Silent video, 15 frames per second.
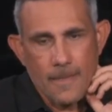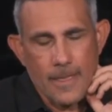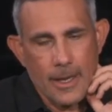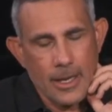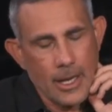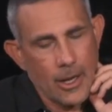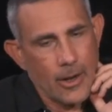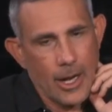
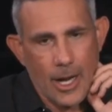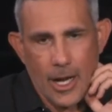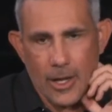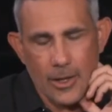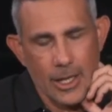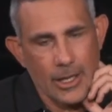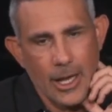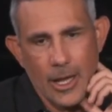you know,
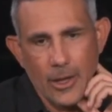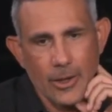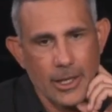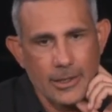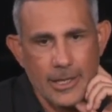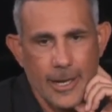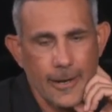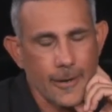I'll
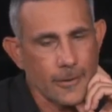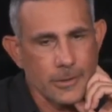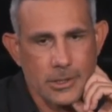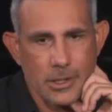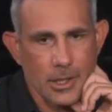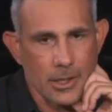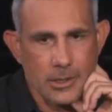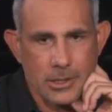let Diego
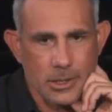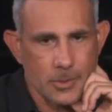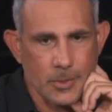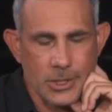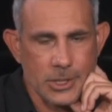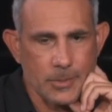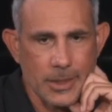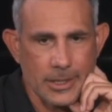
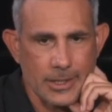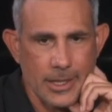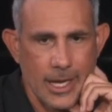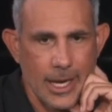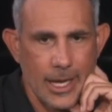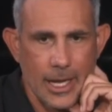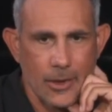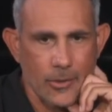speak to
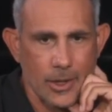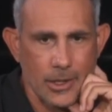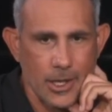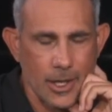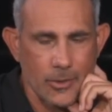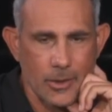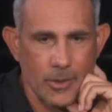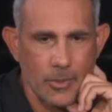that. I don't
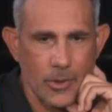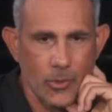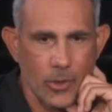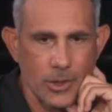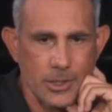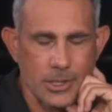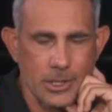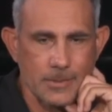want to put
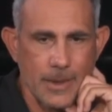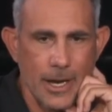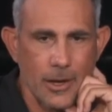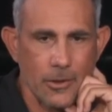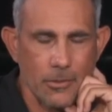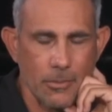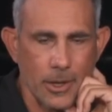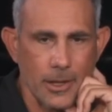words in his
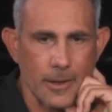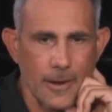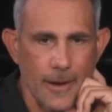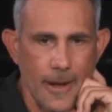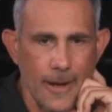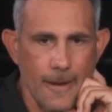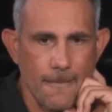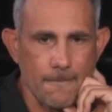mouth, but
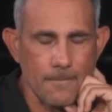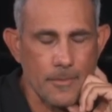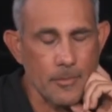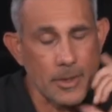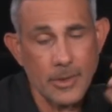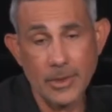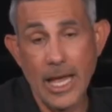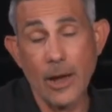
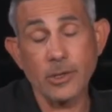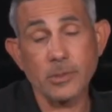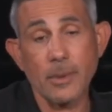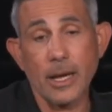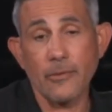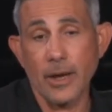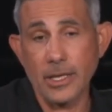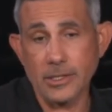that was
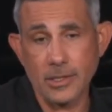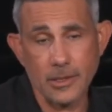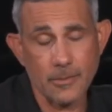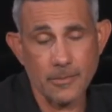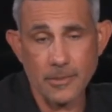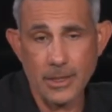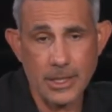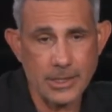my advice to
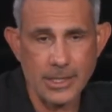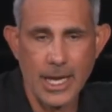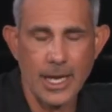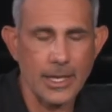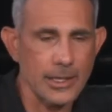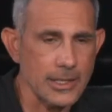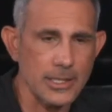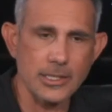him, is
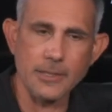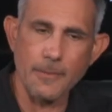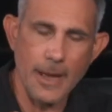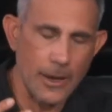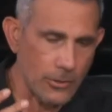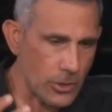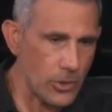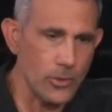that this is
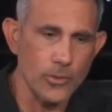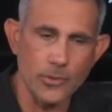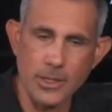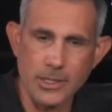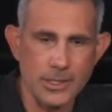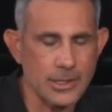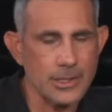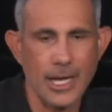about you.
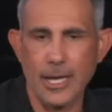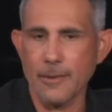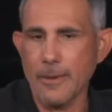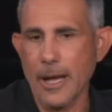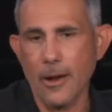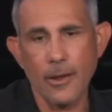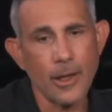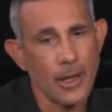This is not
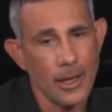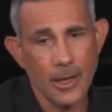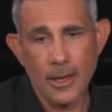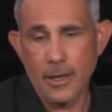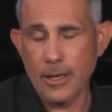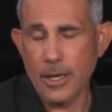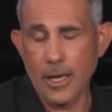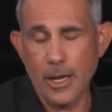about,
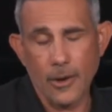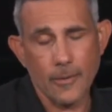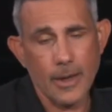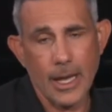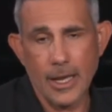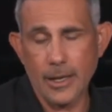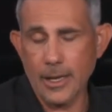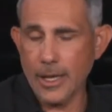you know.
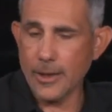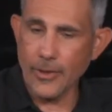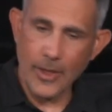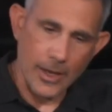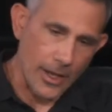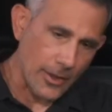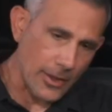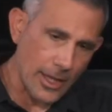And
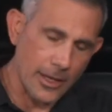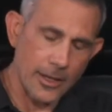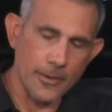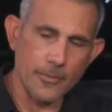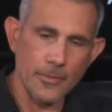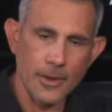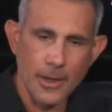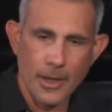then I'll let him,